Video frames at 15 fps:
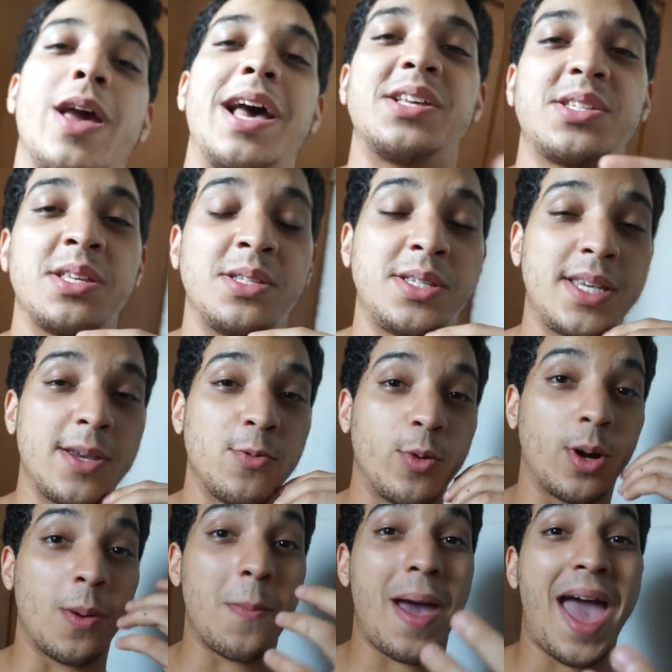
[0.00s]
you guys can see
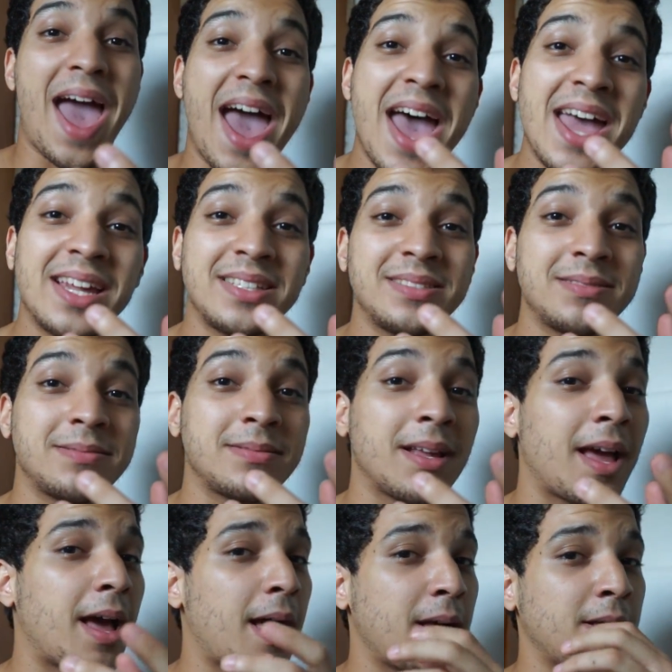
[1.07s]
where I'm at.
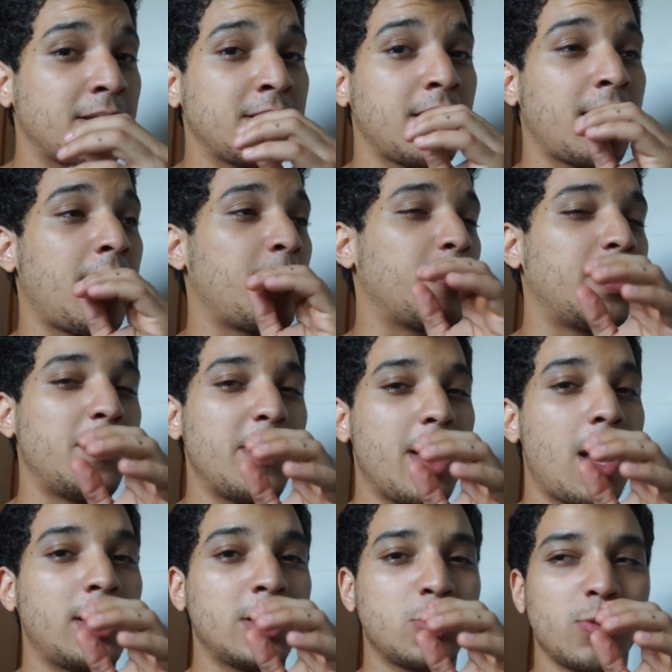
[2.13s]
I'm gonna be
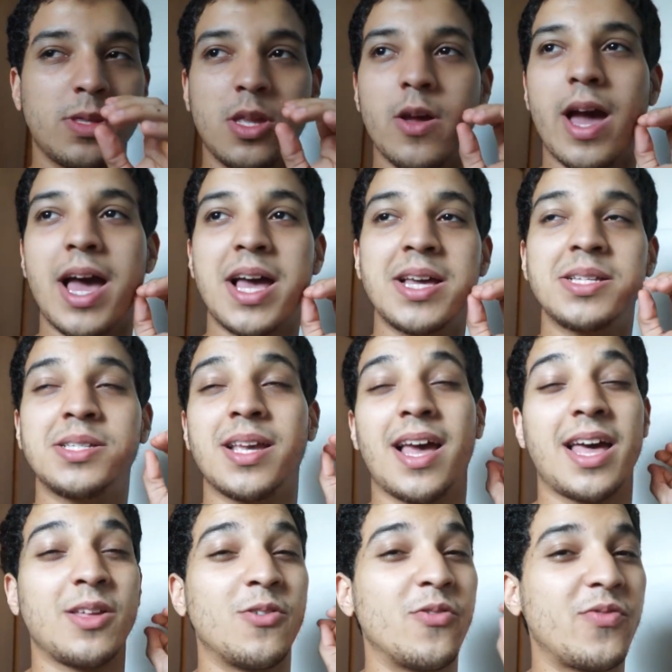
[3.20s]
honest with you guys,
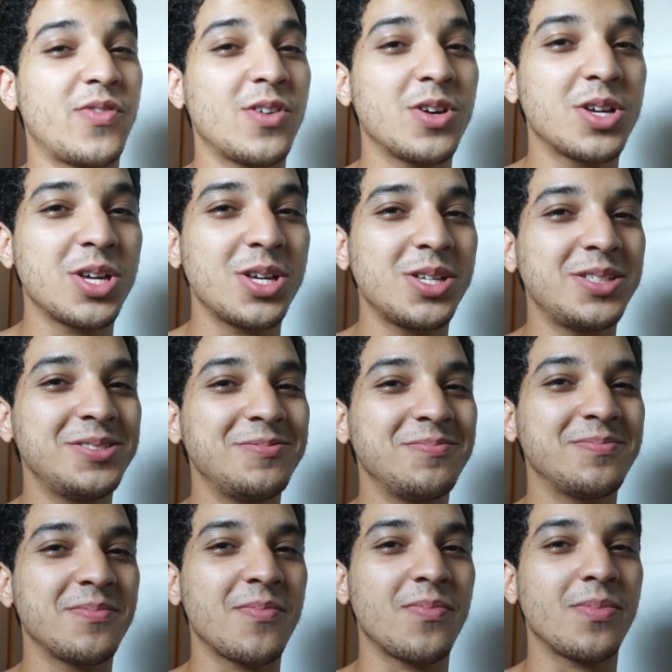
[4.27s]
I don't feel
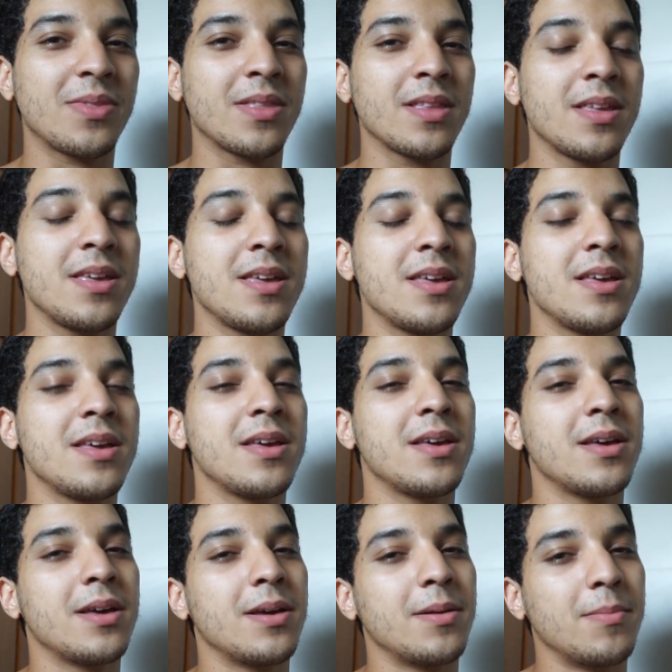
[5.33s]
good.
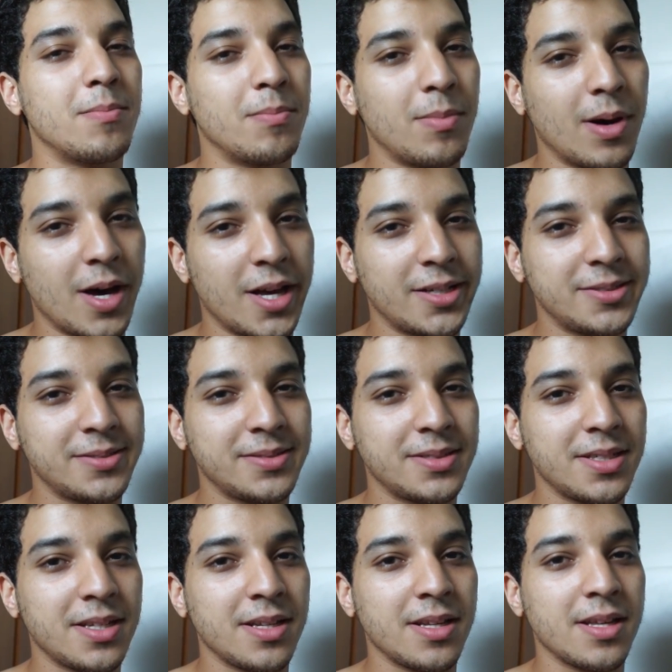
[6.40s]

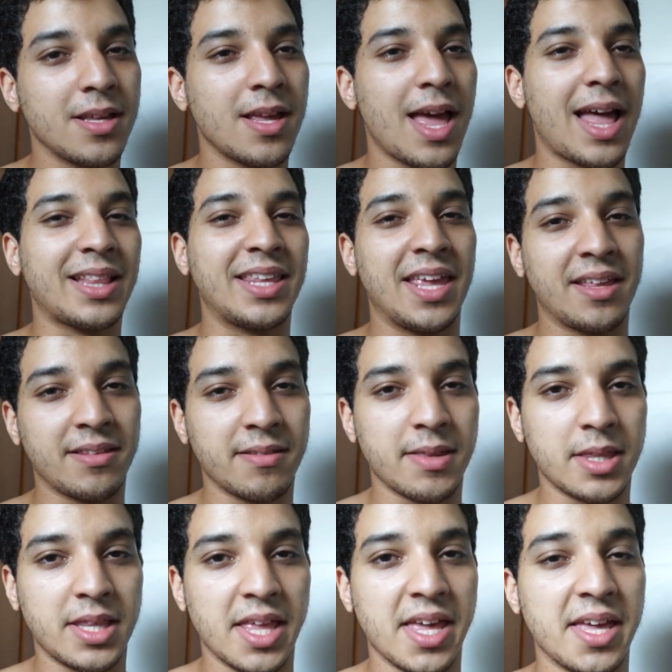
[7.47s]
But at the end
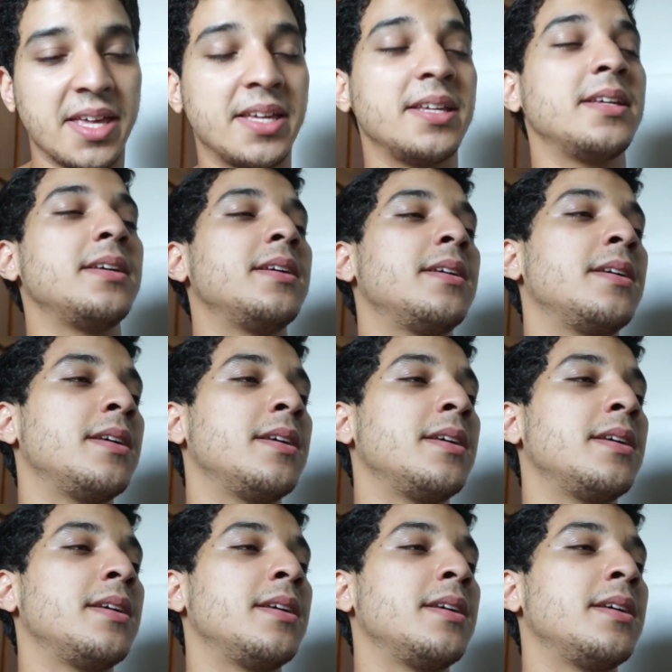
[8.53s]
of the day,